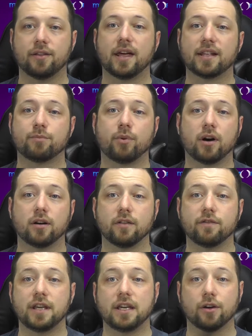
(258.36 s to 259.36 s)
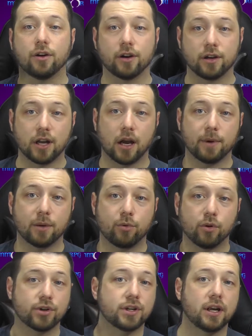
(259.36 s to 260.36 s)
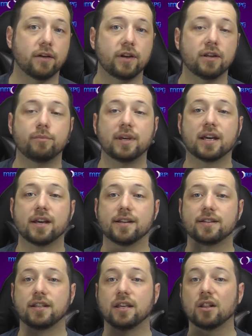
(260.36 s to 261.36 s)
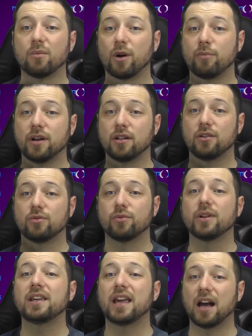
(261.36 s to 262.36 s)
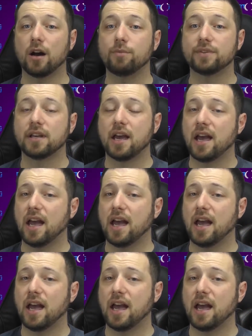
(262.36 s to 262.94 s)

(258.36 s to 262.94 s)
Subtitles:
That's part of the ergonomic portion of it, because the lumbar pillow really helps.